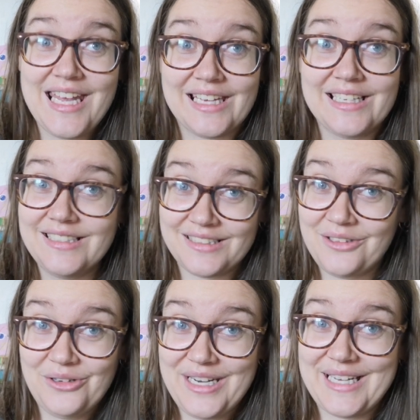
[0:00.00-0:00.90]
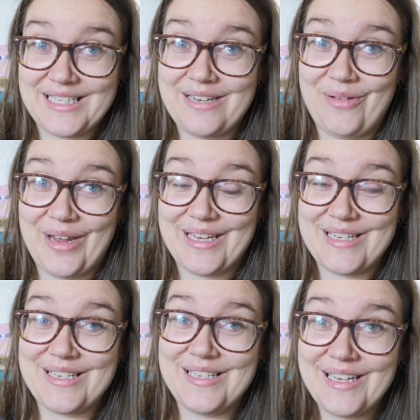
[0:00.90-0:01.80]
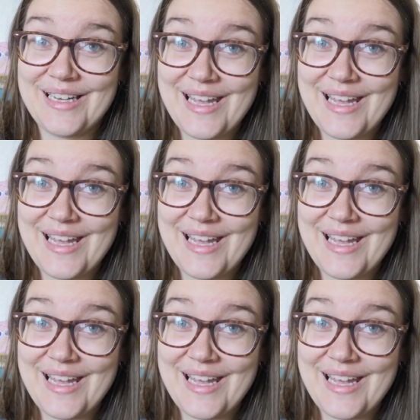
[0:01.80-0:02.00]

Ease, not negative ease,